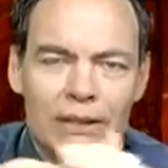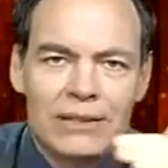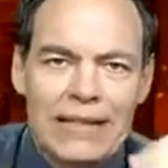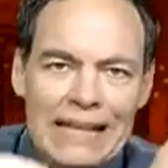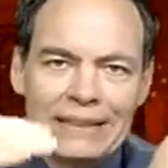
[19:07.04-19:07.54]
as
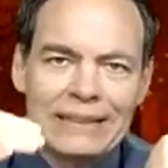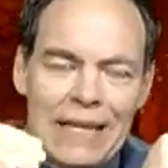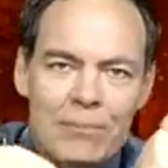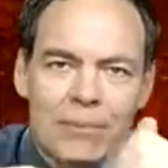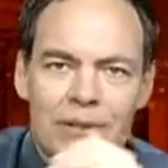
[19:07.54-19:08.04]
a next
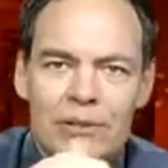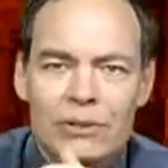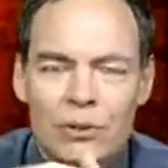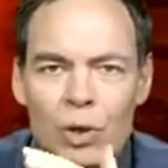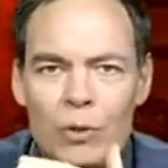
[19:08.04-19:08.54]
step in
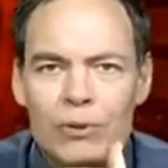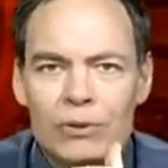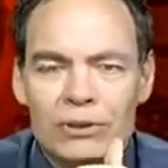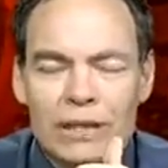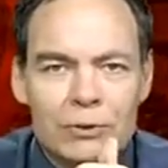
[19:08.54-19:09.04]
this
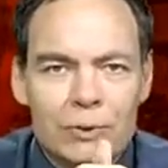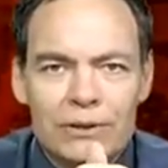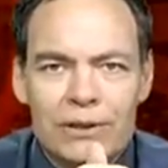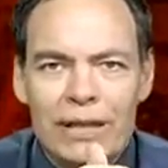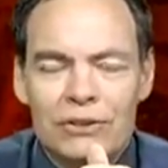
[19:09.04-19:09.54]
global
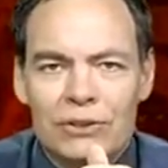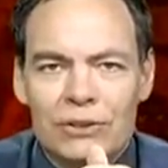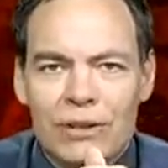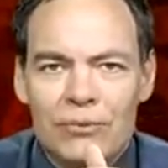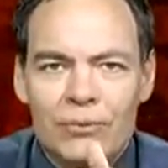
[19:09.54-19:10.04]

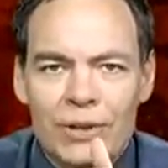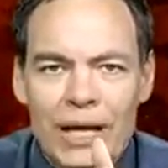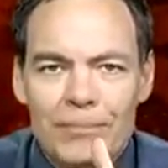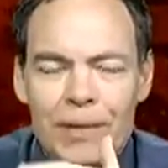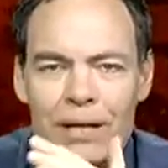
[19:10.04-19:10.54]
centralization of
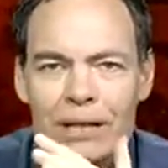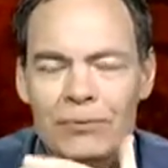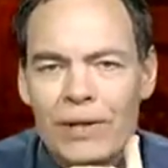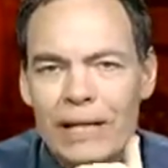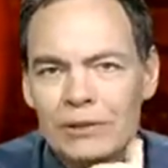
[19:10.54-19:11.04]
fiat money,
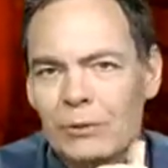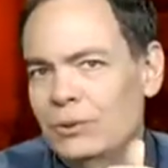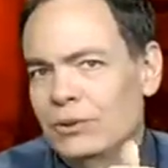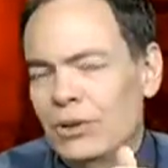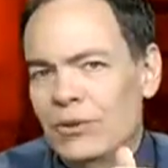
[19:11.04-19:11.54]
fractional
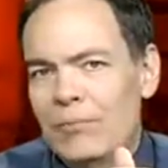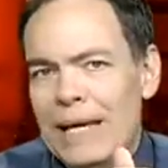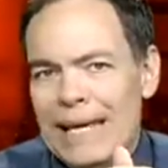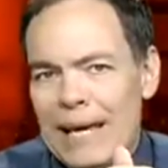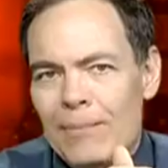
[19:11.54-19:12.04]
reserve
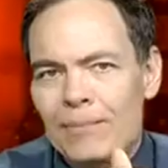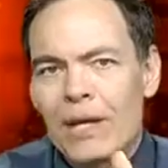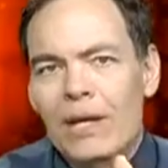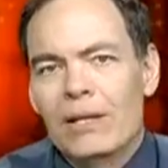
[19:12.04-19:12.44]
mayhem,